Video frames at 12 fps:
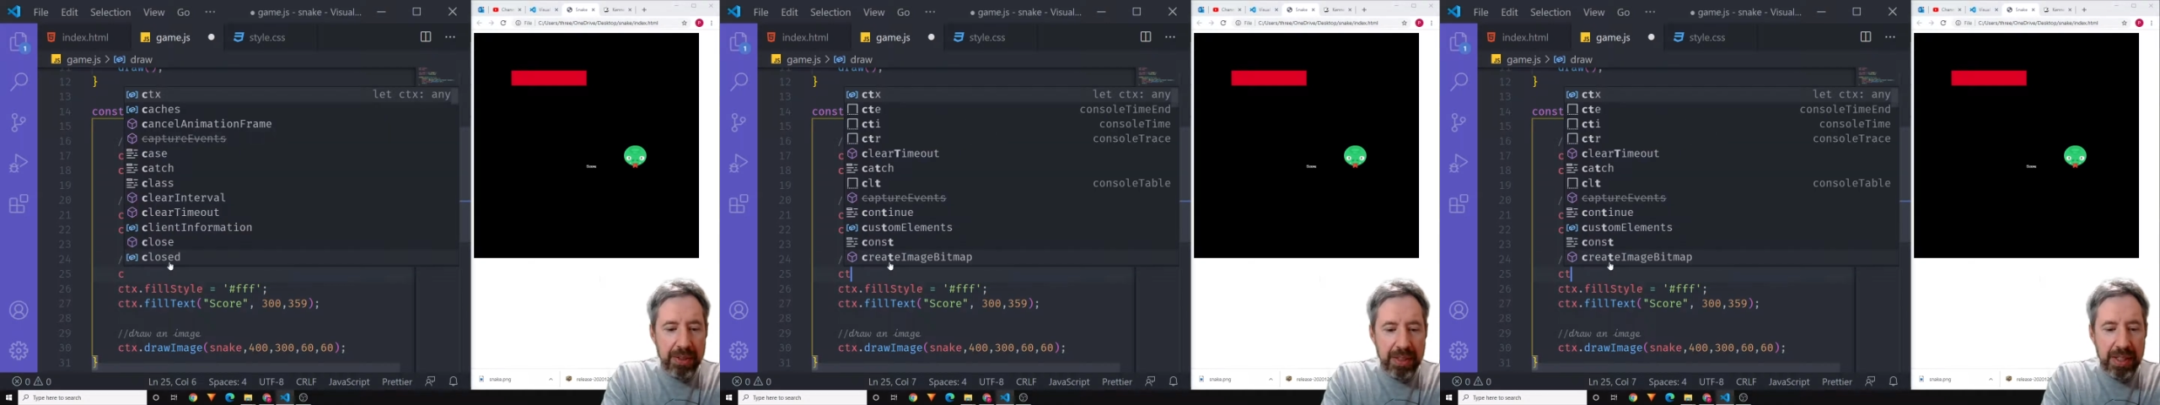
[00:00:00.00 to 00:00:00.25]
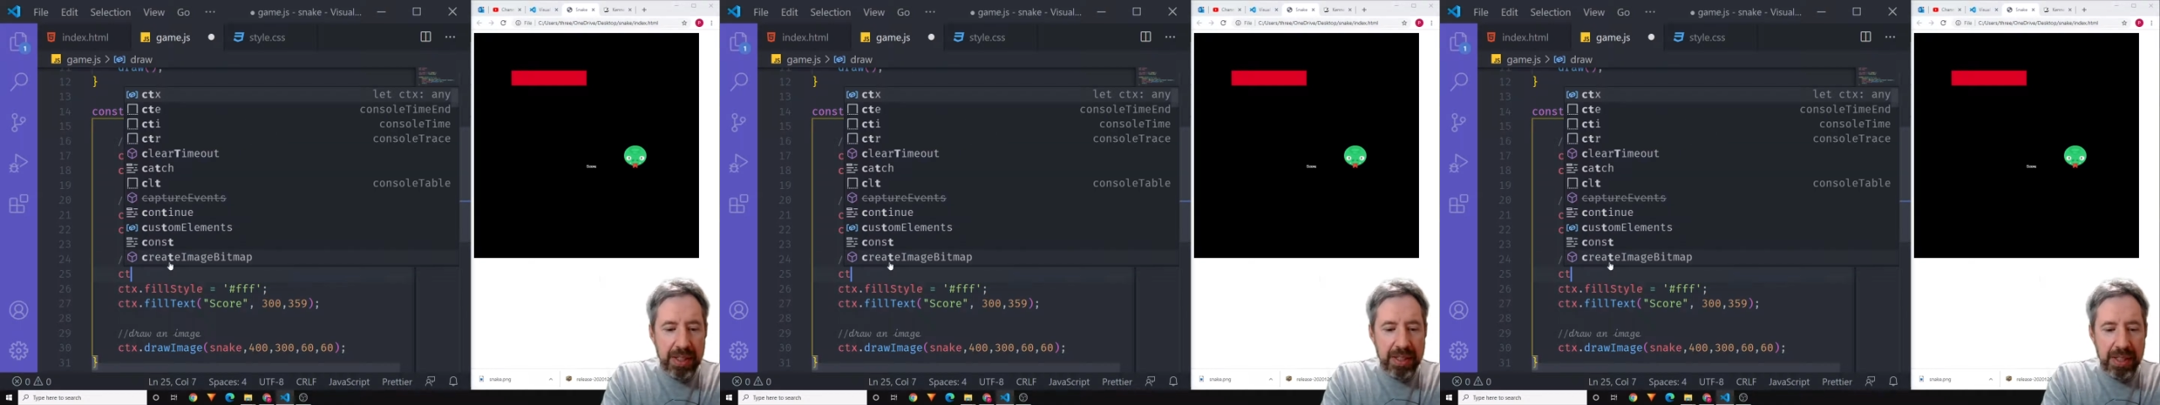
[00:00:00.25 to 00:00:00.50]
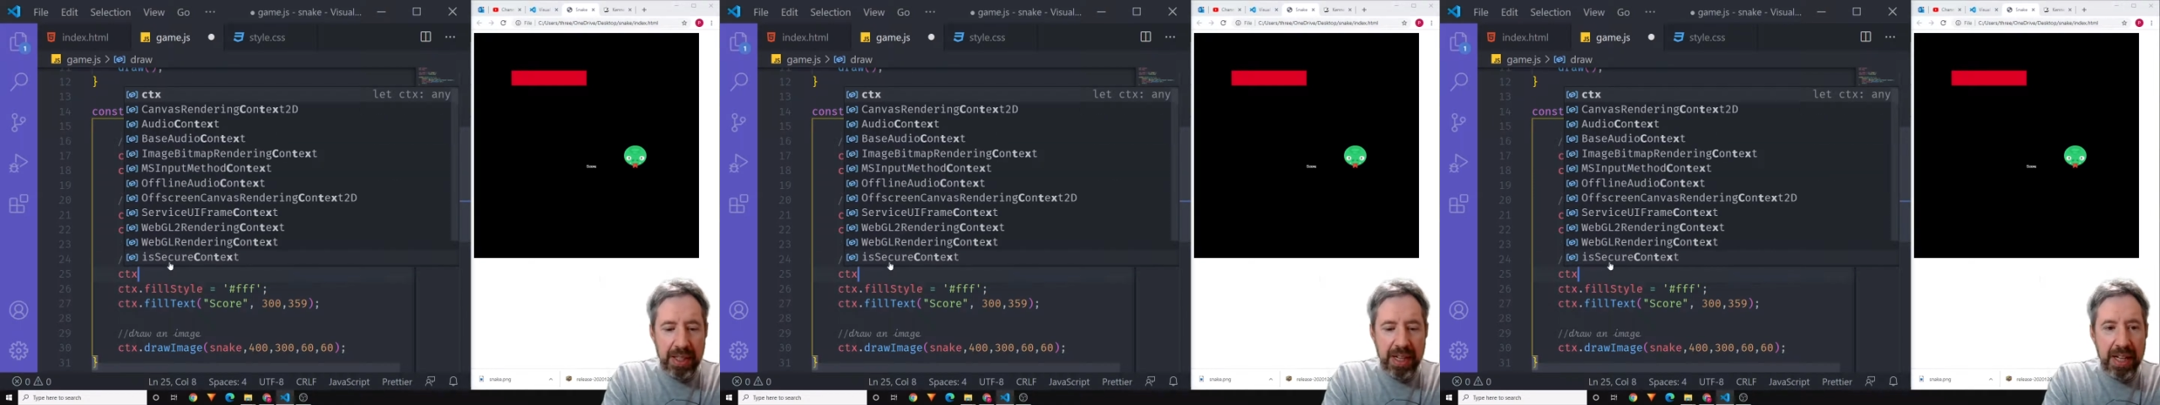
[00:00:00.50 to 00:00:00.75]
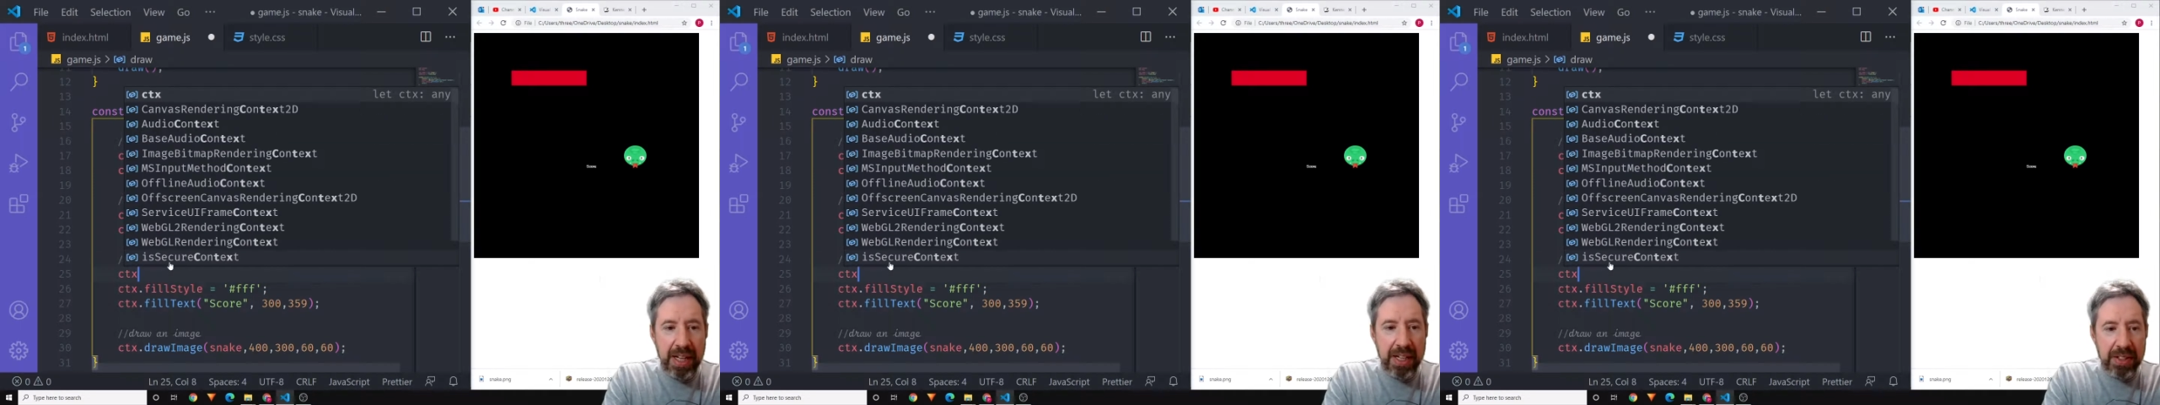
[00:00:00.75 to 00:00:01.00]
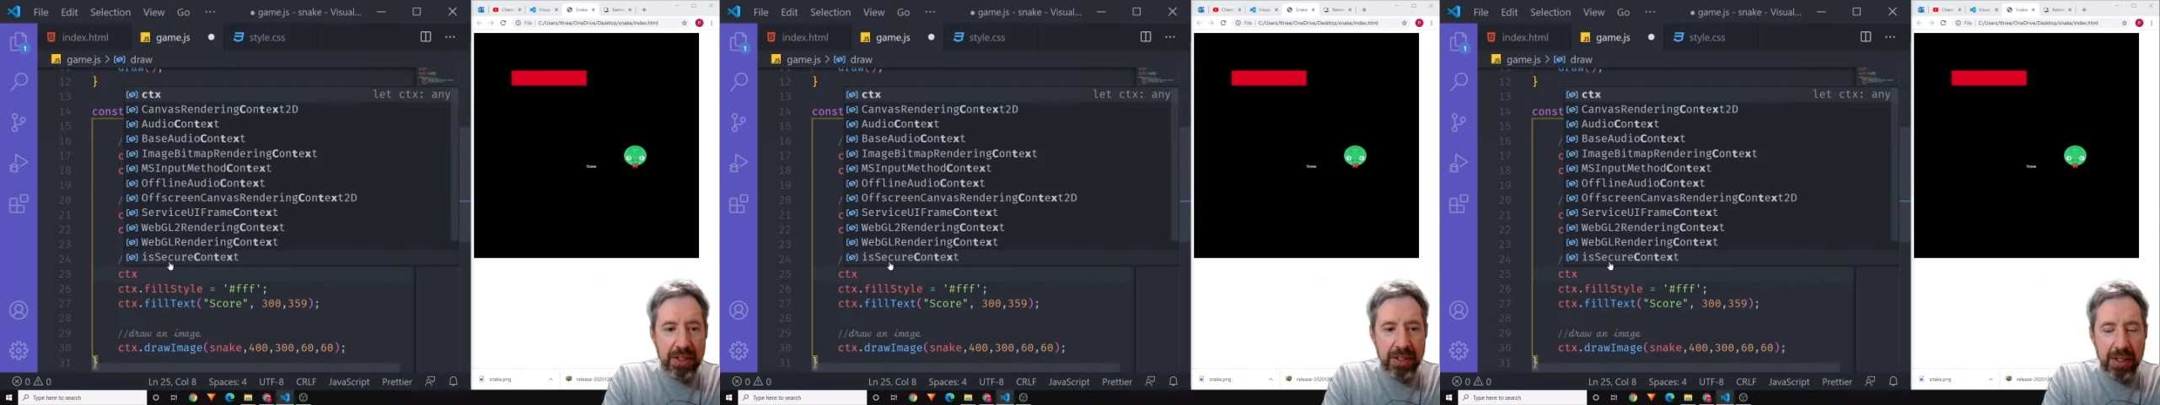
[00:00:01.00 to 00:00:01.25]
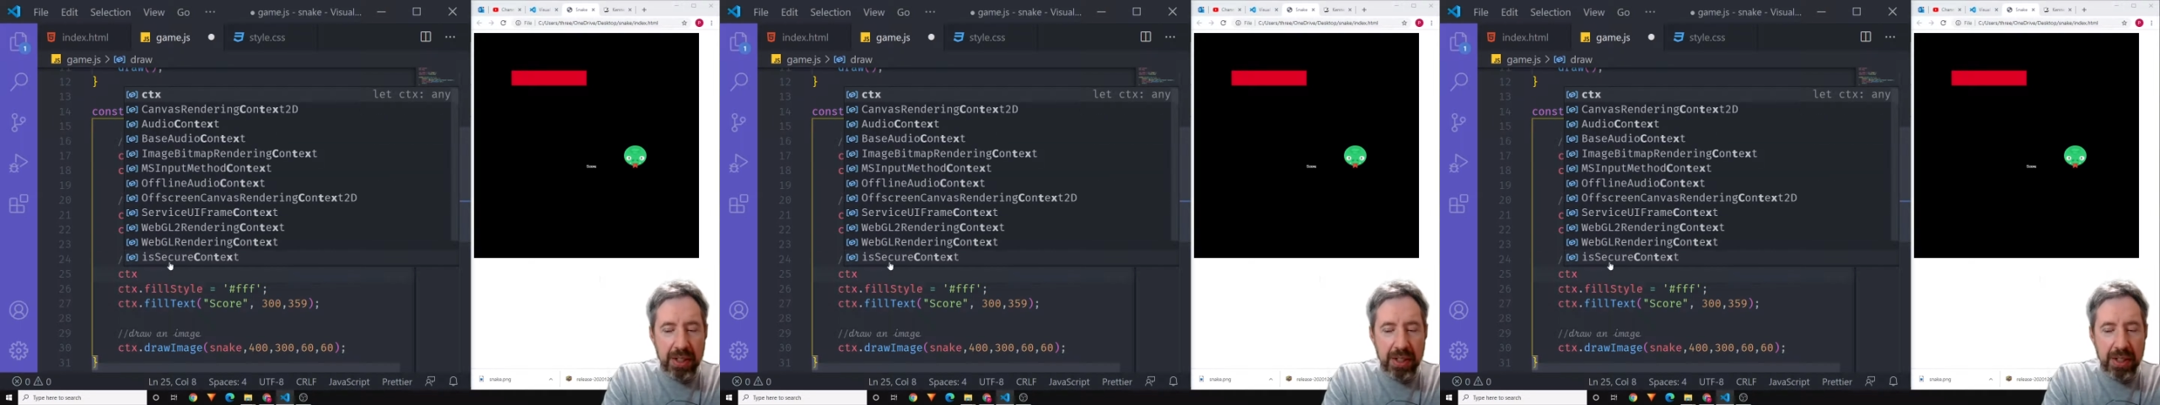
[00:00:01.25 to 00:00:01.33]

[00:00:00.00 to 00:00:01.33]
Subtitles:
ctx